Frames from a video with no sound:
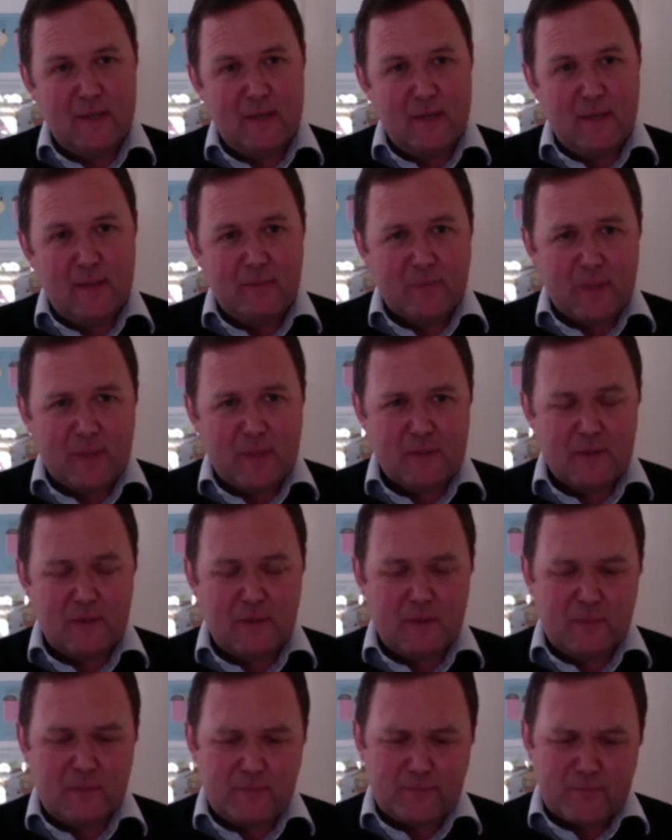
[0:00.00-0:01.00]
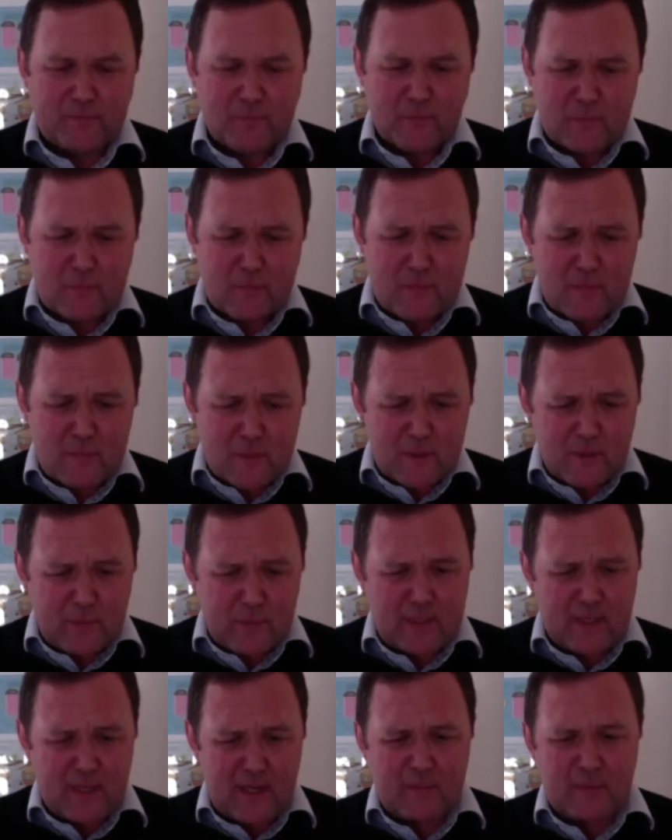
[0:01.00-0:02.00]
So, being
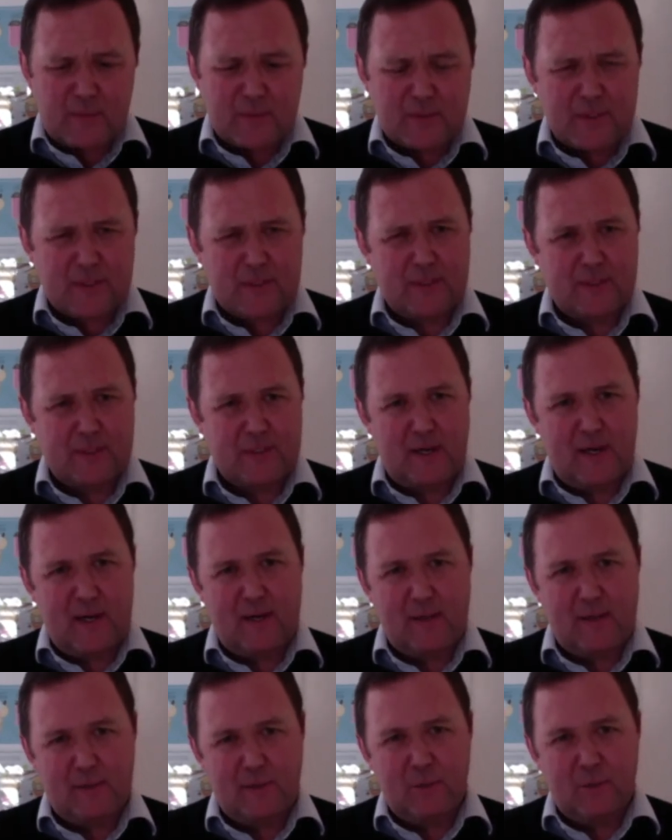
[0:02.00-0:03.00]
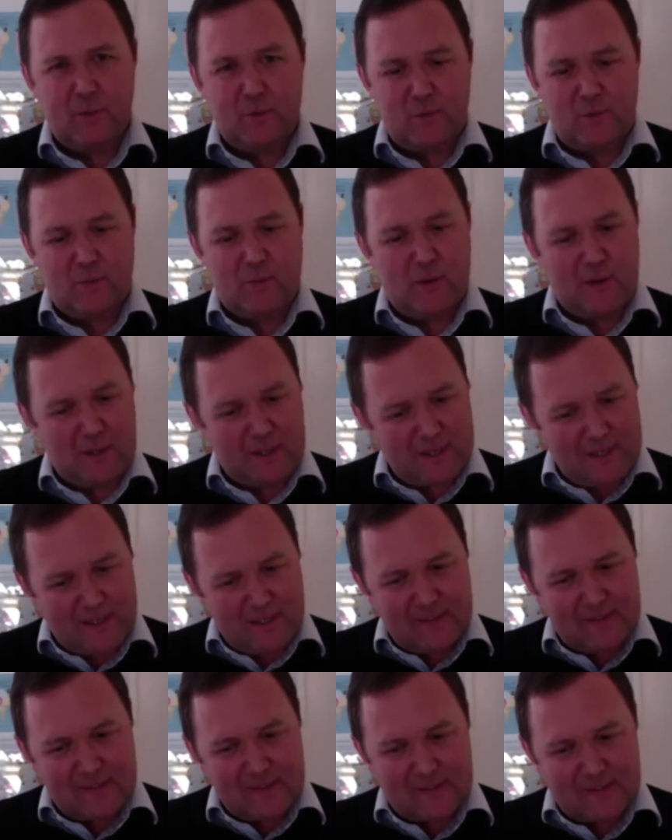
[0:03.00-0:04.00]
able to share local market
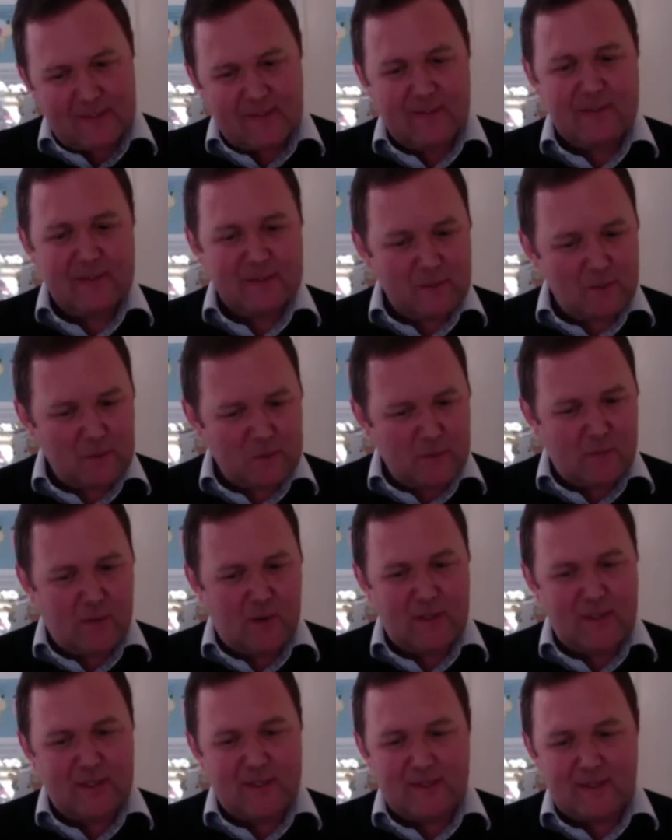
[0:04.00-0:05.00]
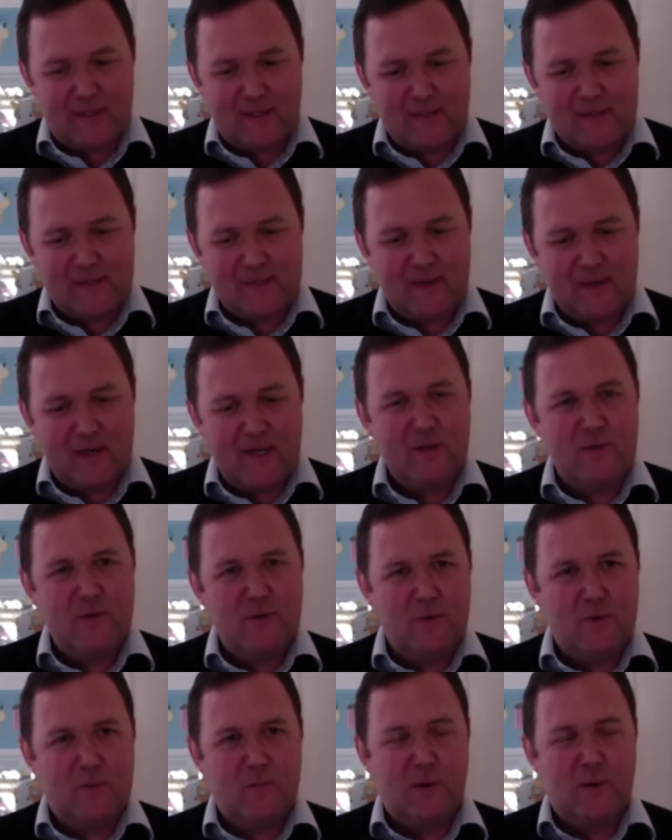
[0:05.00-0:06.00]
insights, local market data in your
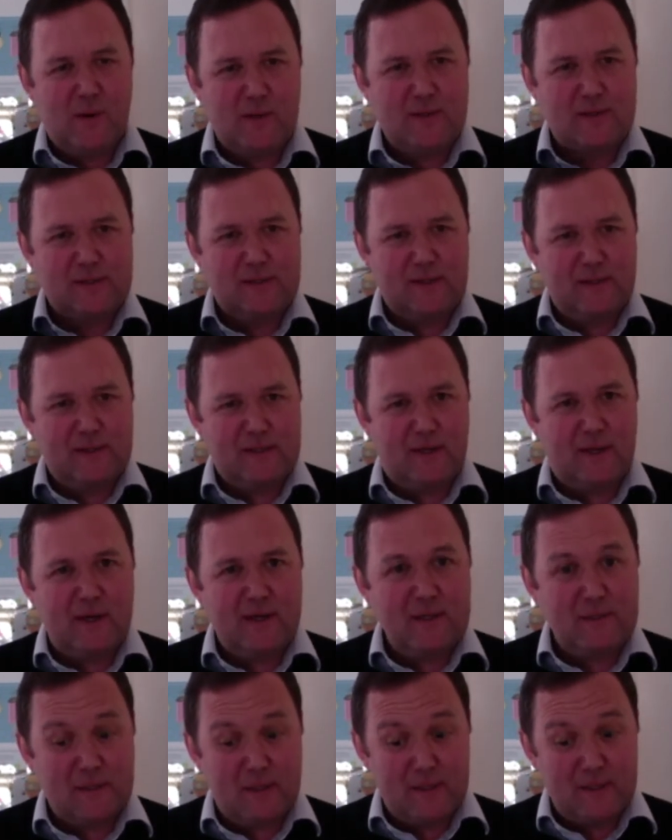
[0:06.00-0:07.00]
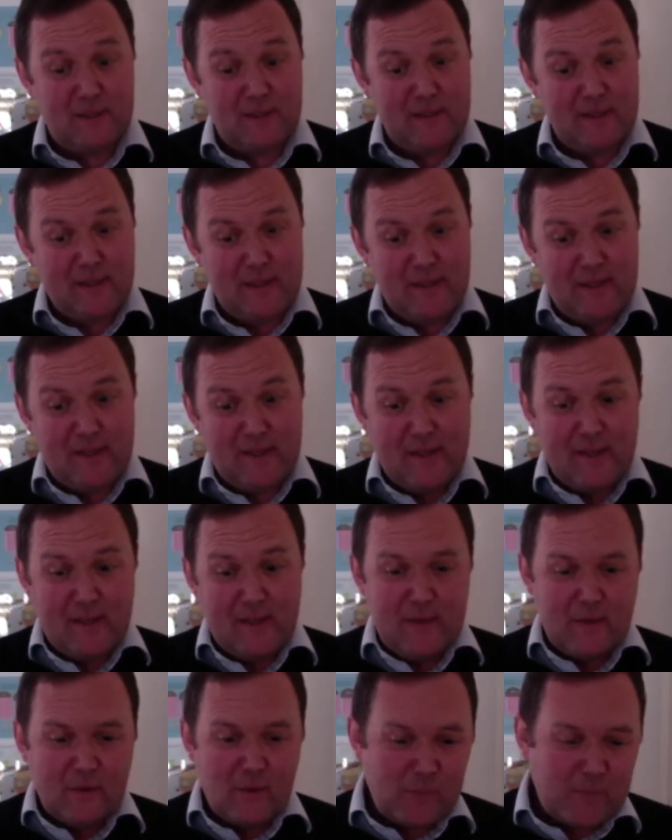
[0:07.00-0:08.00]
marketing as an agent, or
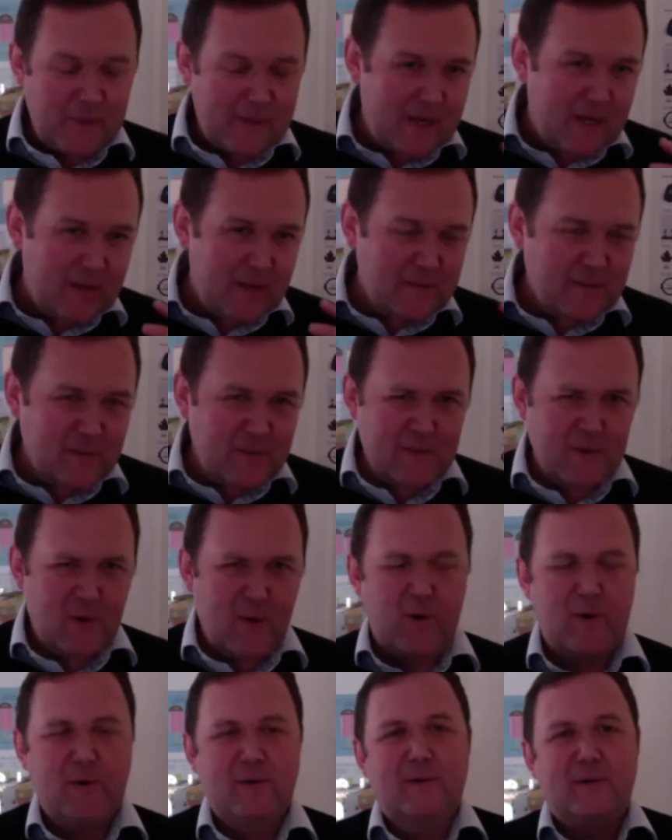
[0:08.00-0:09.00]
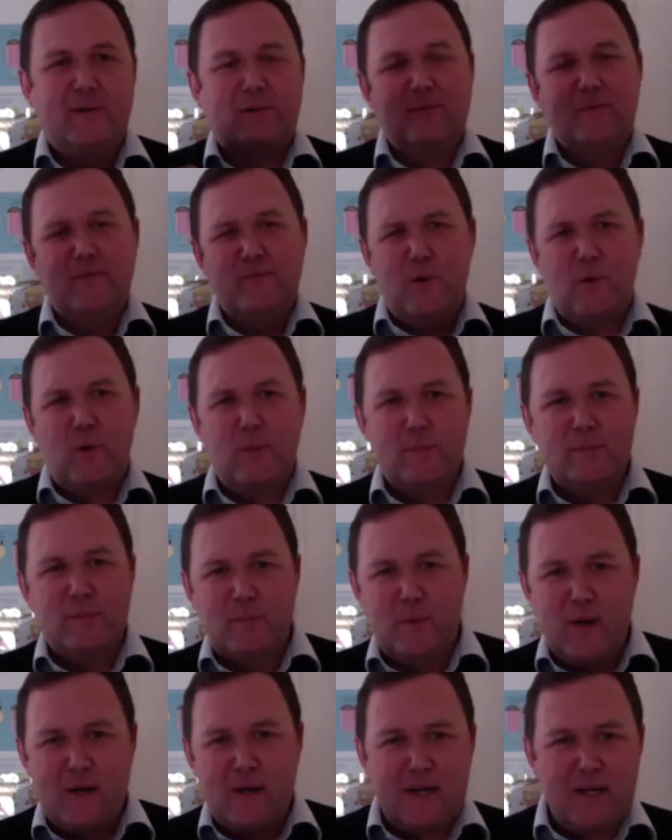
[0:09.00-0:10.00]
being able to talk in an informed
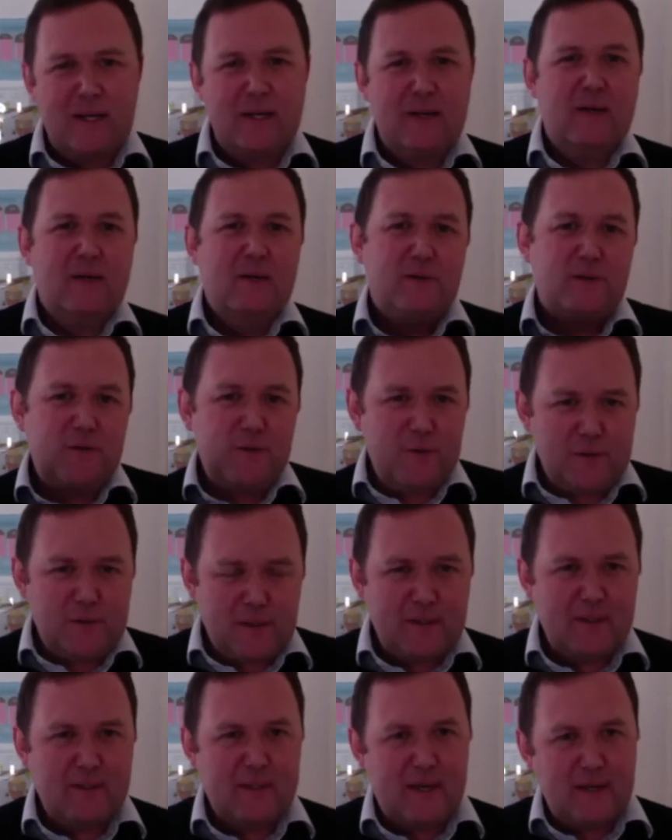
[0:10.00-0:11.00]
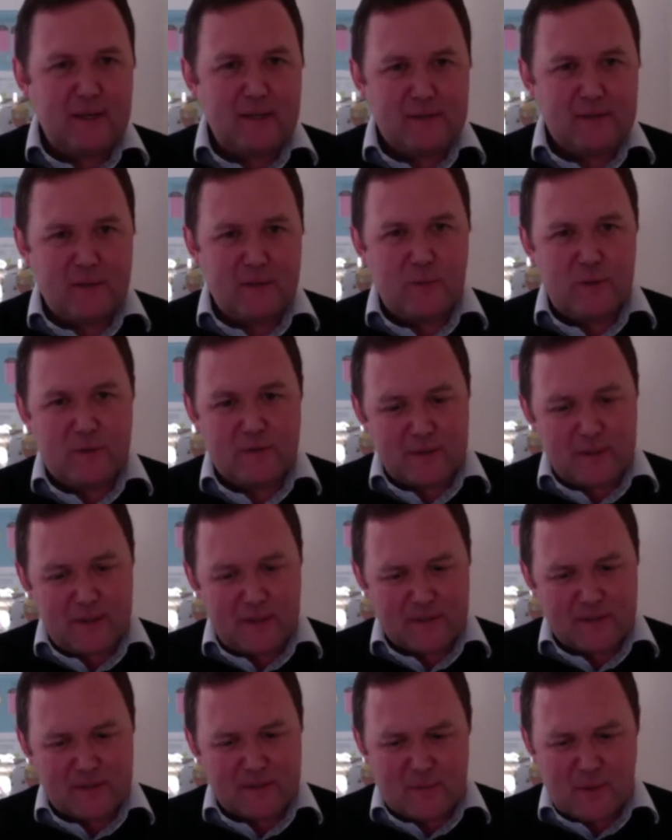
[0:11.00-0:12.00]
way using data with
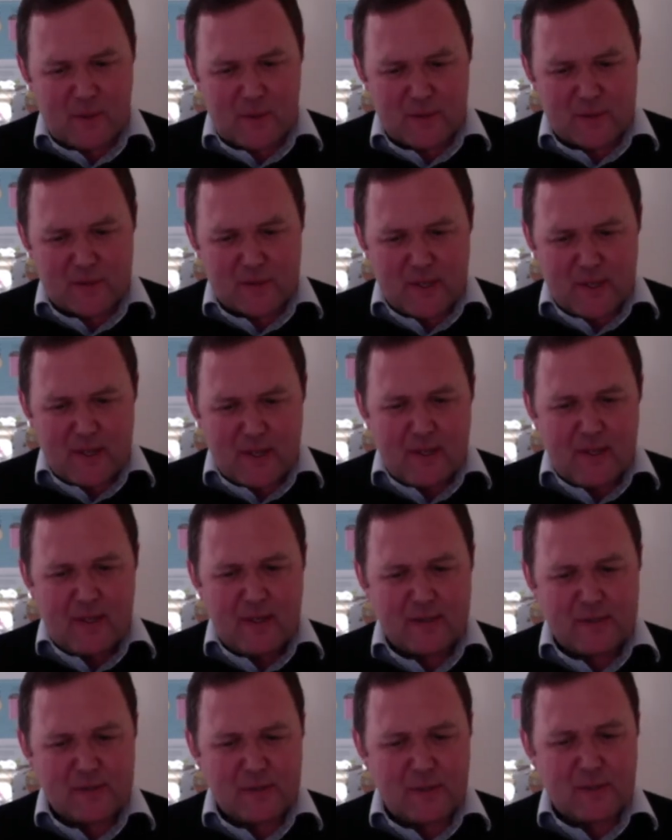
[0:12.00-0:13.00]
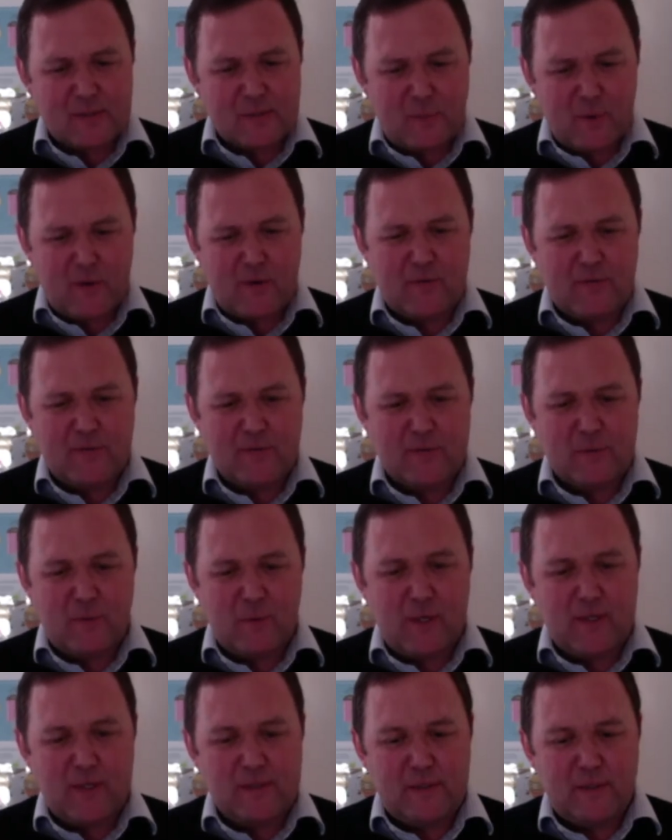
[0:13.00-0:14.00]
customers, it's worth its weight
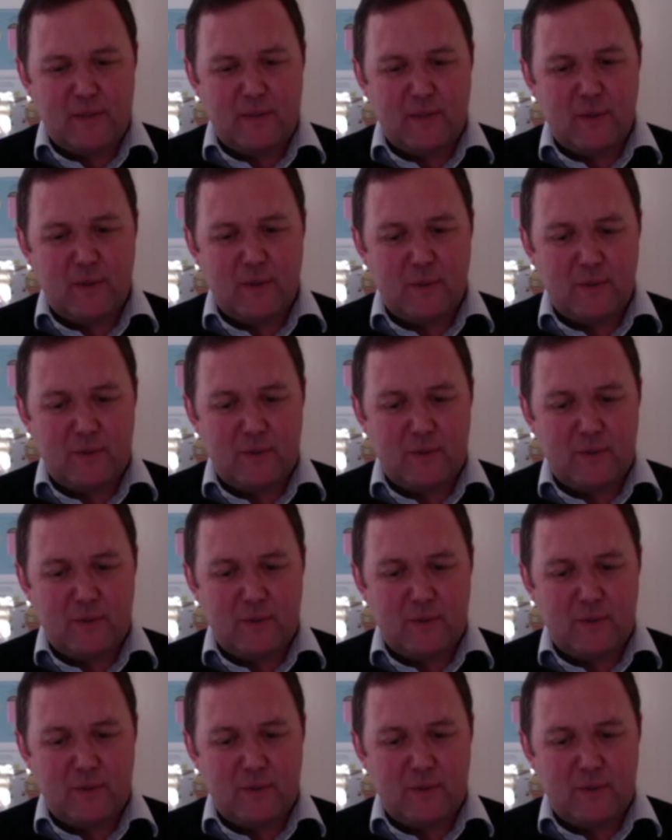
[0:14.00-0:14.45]
in gold,